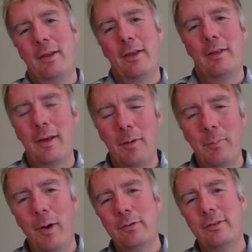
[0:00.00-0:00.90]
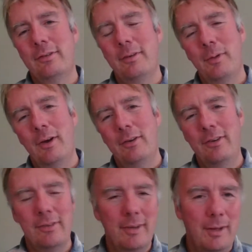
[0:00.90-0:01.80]
that Moses
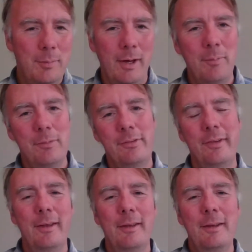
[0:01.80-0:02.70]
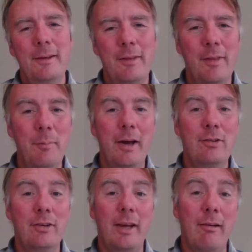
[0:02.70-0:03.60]
emerges, and he becomes the
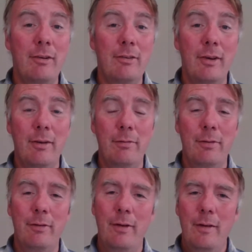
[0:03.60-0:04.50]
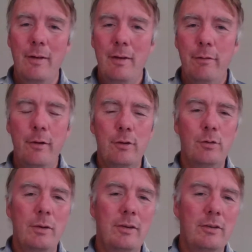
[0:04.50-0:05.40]
major character for the first
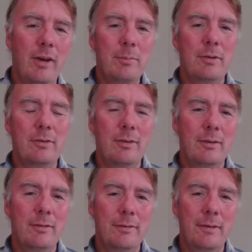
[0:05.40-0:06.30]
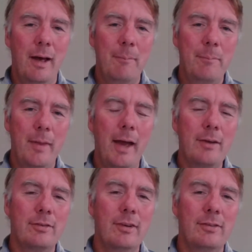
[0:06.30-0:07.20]
20 chapters of
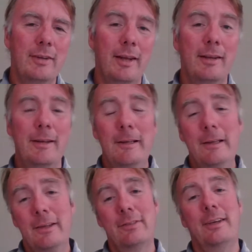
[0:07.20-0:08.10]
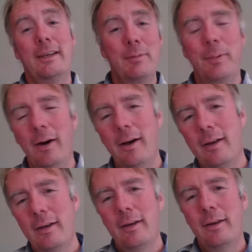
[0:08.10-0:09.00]
Exodus, and then the second part
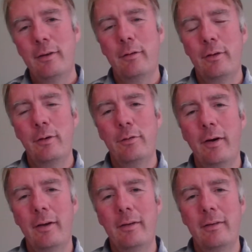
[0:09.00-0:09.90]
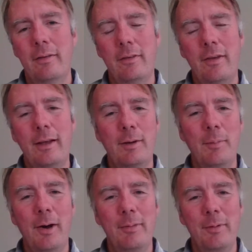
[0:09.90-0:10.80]
you'll find the 10
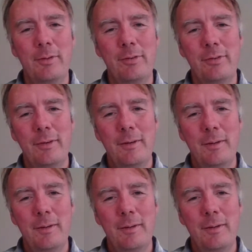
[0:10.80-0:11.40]
Commandments